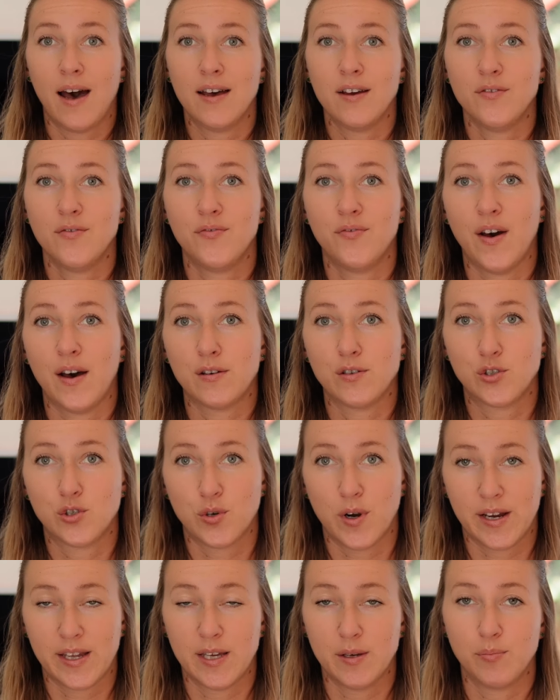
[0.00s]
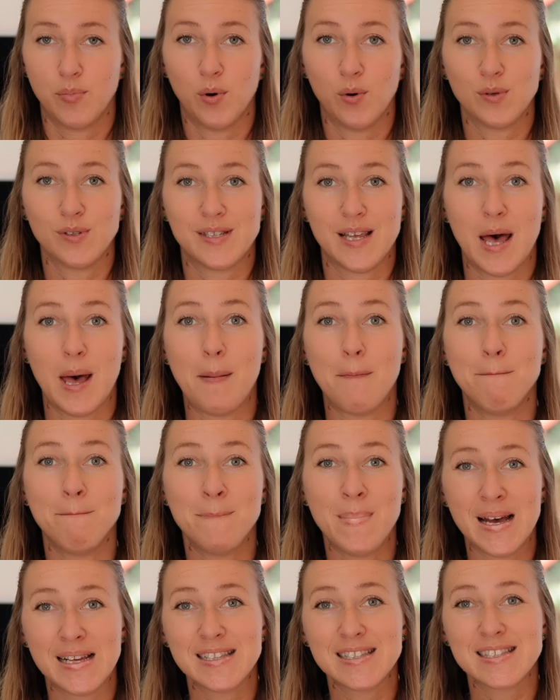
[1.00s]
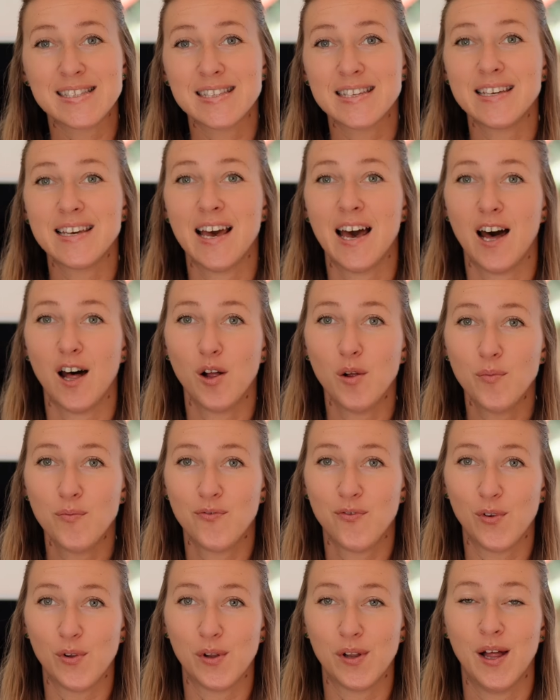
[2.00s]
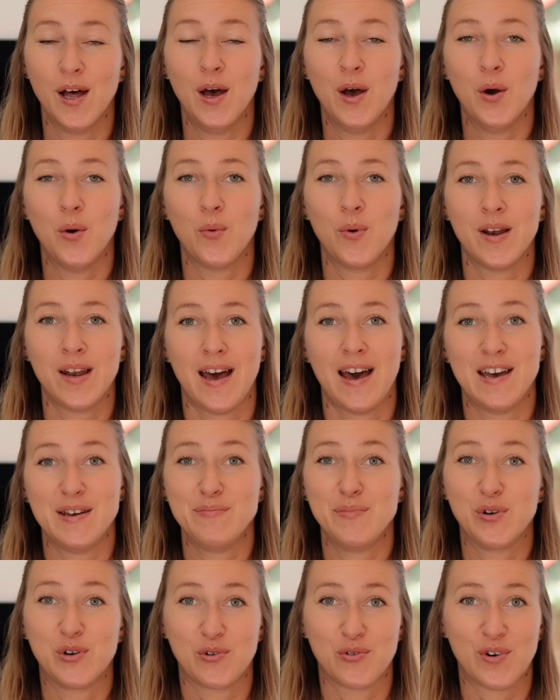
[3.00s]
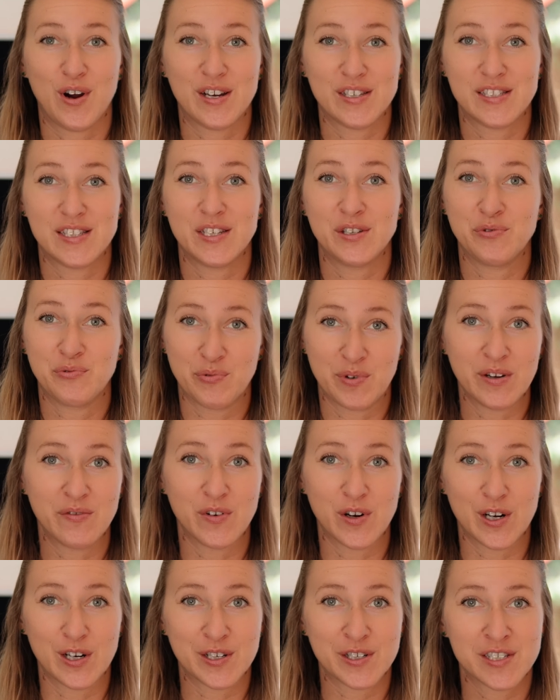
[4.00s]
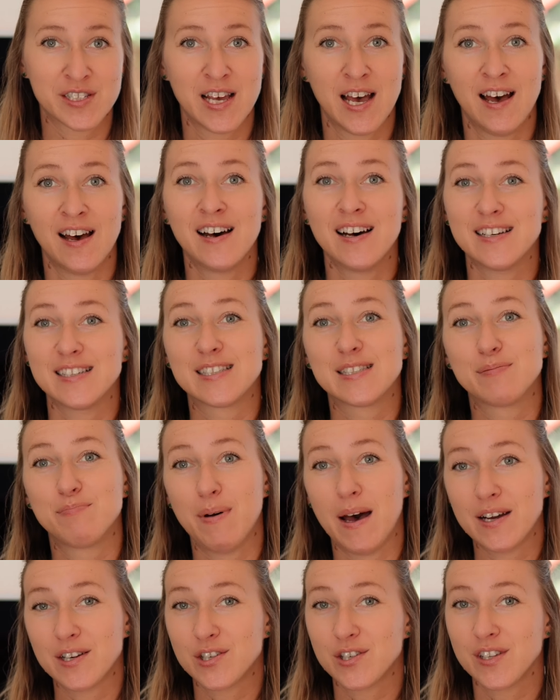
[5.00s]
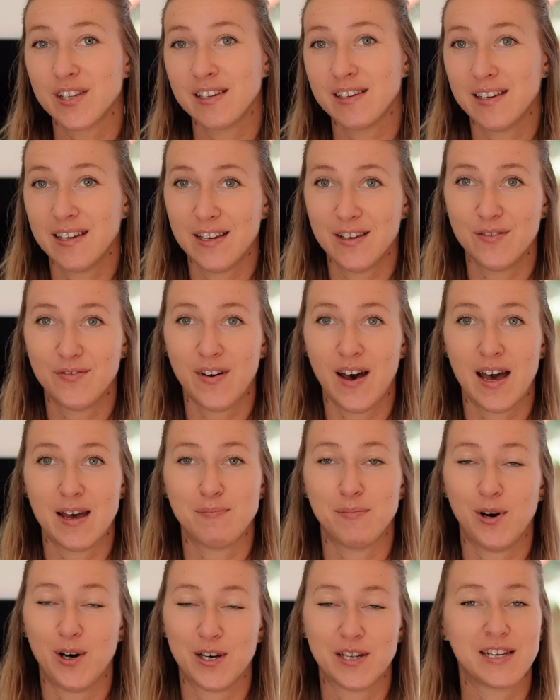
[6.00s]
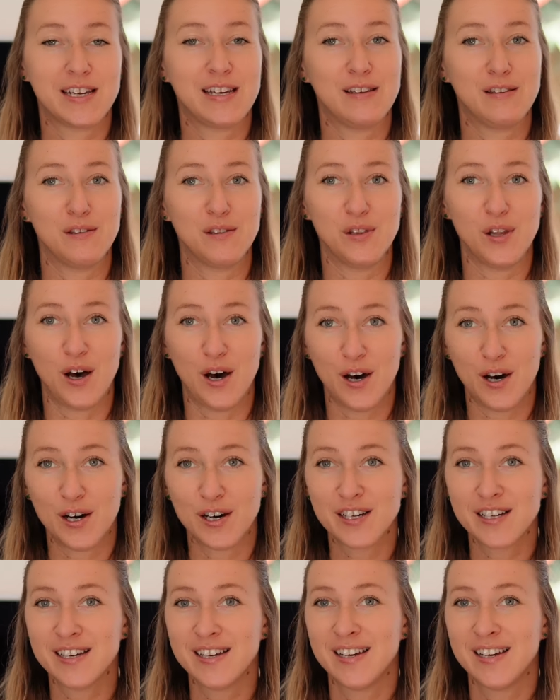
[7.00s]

I've found trekking poles immensely helpful when I'm crossing rivers, especially if I'm on a log